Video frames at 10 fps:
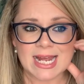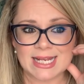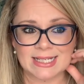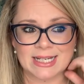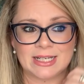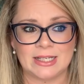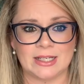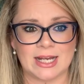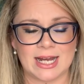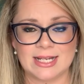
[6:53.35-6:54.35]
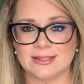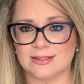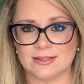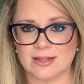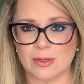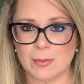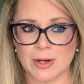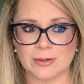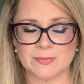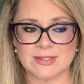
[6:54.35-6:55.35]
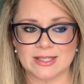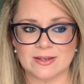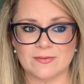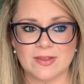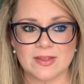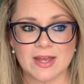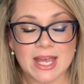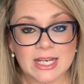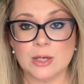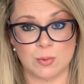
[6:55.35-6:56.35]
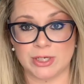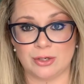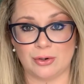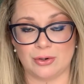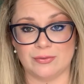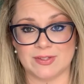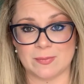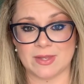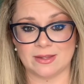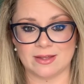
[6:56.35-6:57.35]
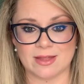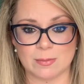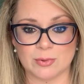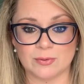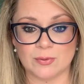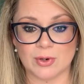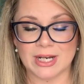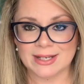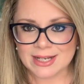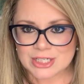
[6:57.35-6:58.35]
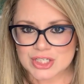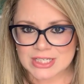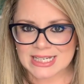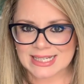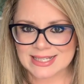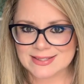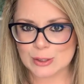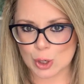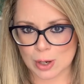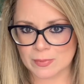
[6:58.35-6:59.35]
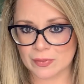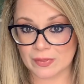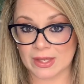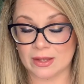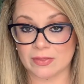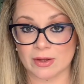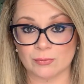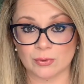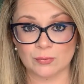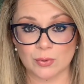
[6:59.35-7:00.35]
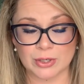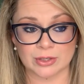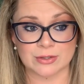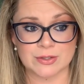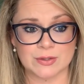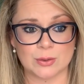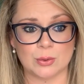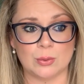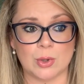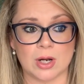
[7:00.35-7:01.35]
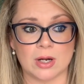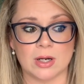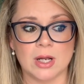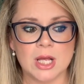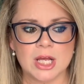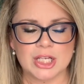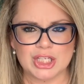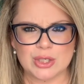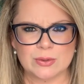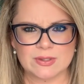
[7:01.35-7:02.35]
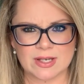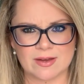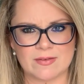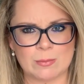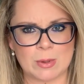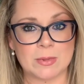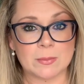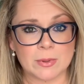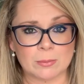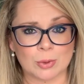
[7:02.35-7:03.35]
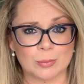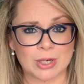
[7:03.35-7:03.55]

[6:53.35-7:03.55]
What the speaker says: and I asked the moms if anyone had heard of something like that before. And actually, it is a common thing that for foreigners who are used to having maybe a bit more